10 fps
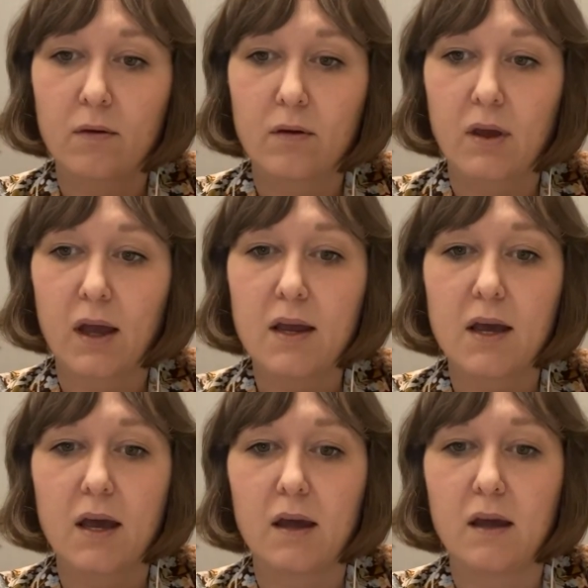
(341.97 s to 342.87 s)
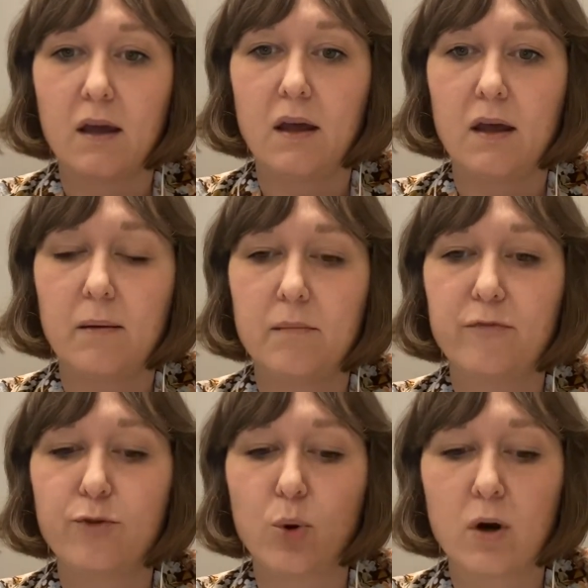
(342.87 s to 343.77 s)
Okay,
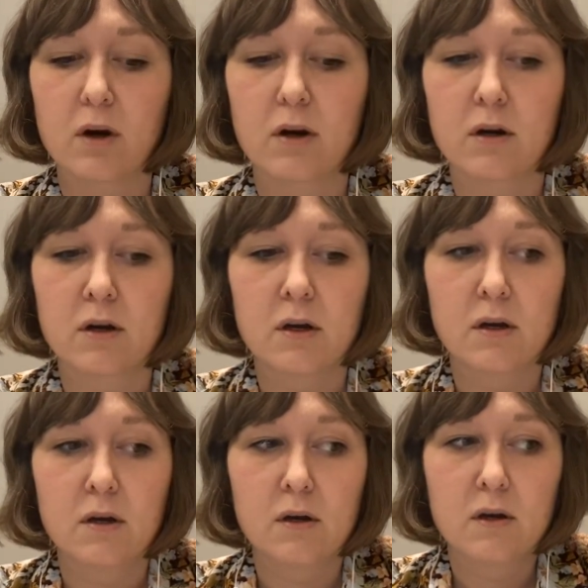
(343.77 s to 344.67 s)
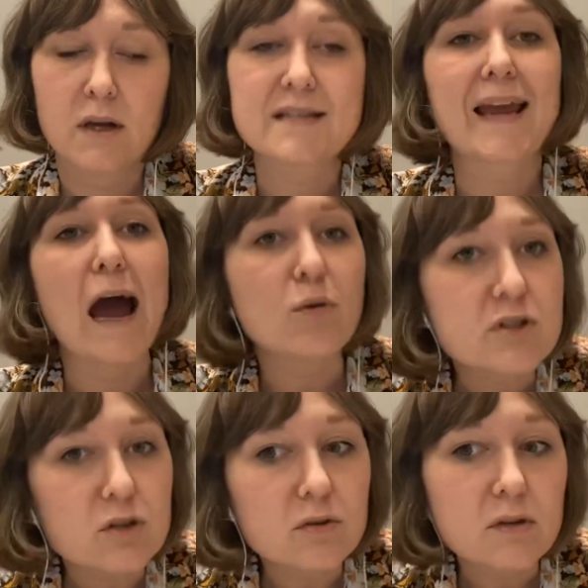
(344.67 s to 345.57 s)
for his
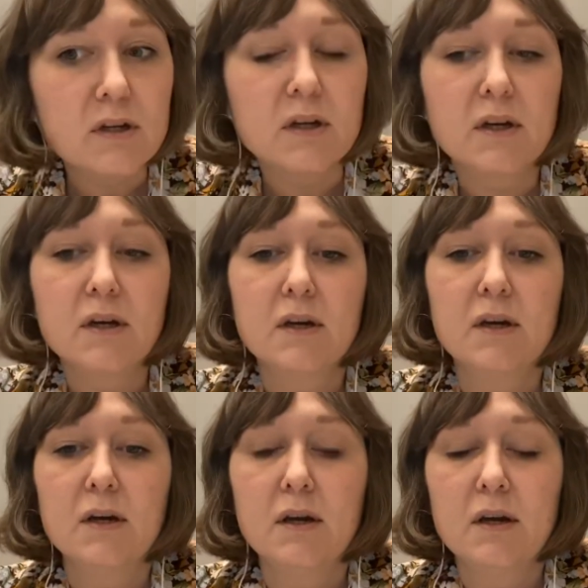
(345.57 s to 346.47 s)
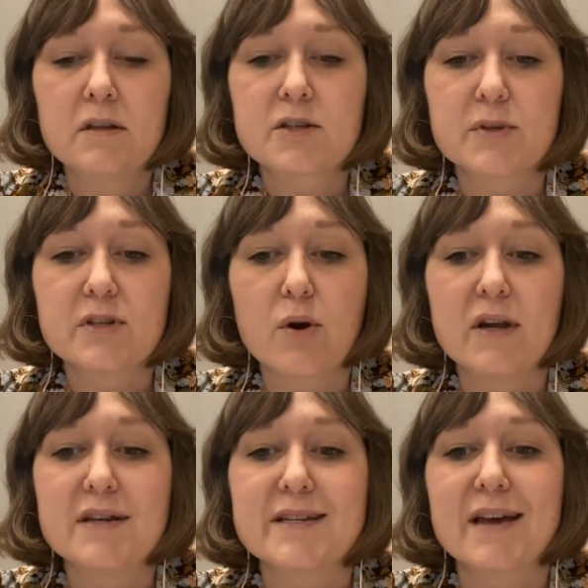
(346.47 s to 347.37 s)
council, this was known
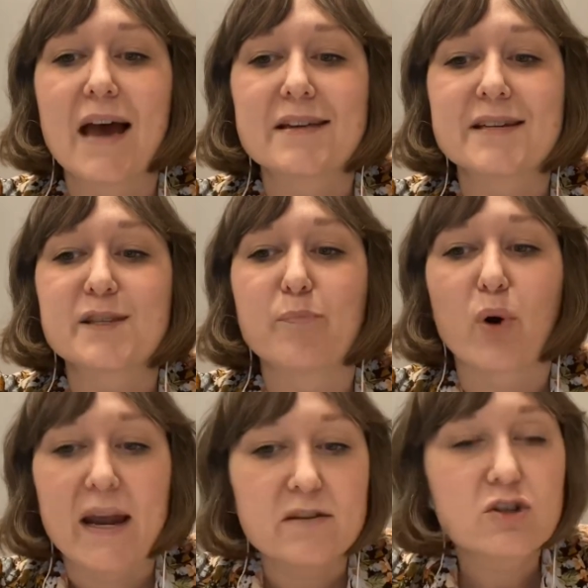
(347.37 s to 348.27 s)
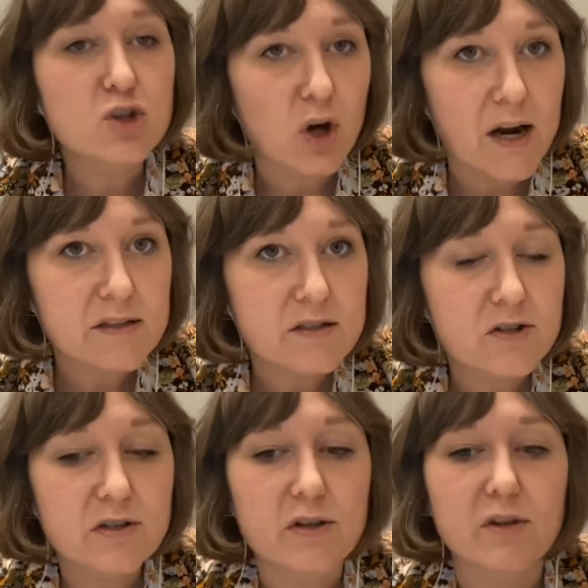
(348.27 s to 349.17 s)
as his Brains Trust.
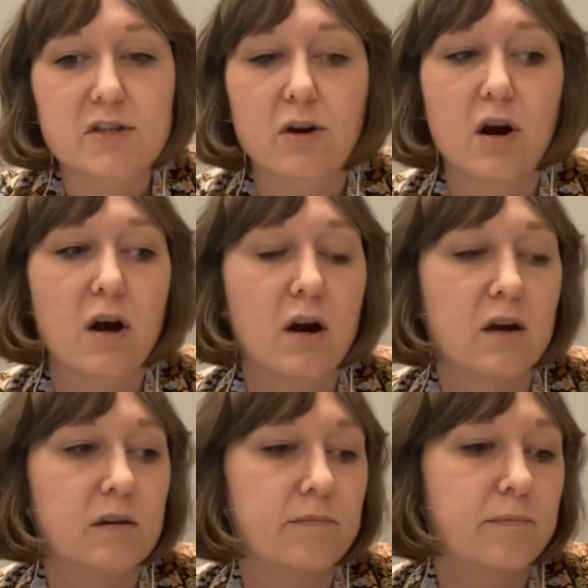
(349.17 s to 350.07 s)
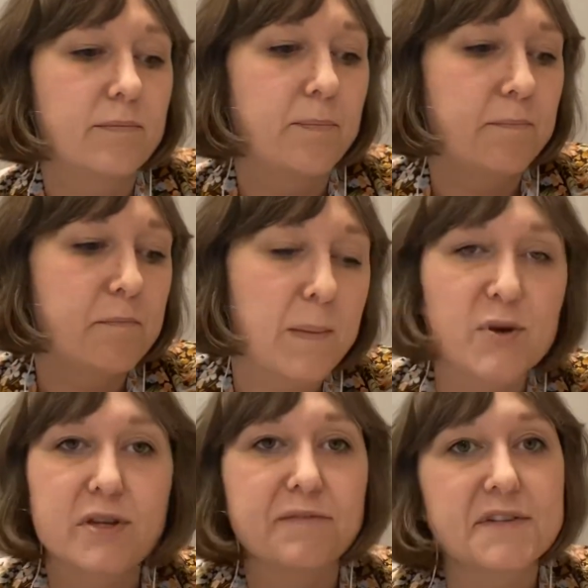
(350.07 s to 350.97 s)
So these are
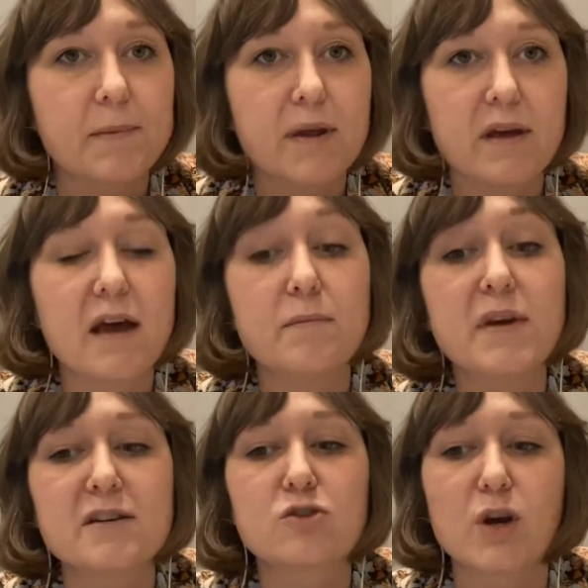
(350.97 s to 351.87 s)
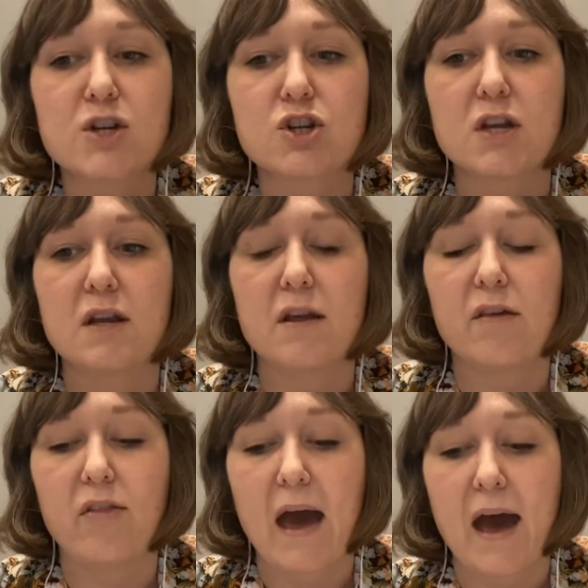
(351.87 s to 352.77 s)
members of his administration
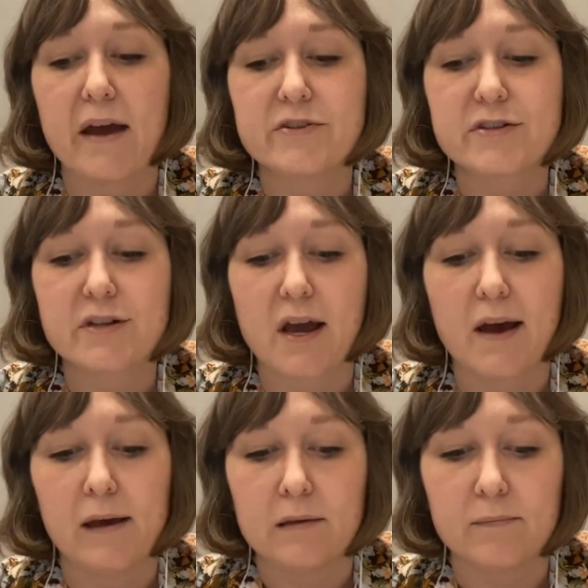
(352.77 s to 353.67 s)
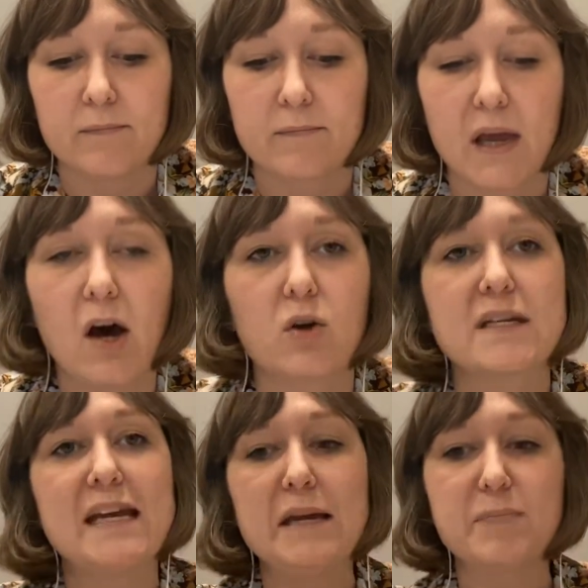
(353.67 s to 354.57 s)
that held
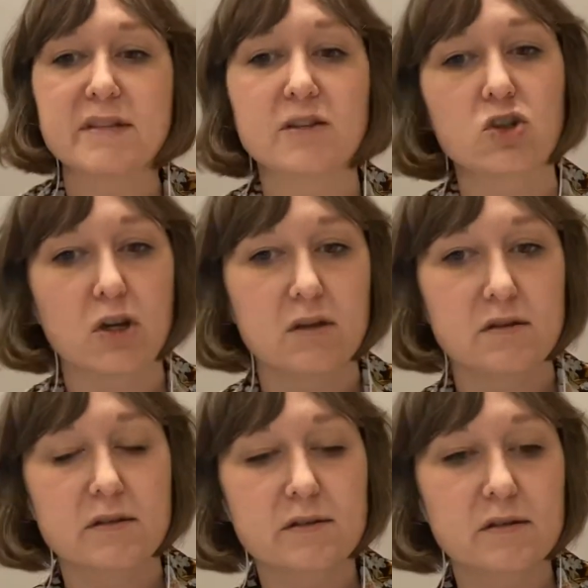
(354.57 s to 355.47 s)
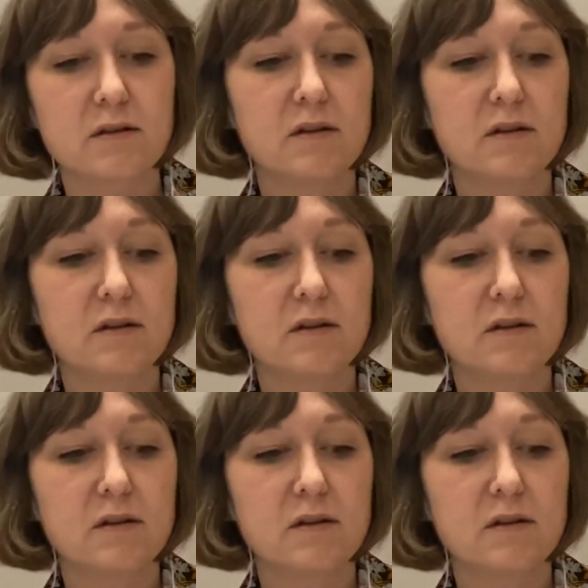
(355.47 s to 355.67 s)
key positions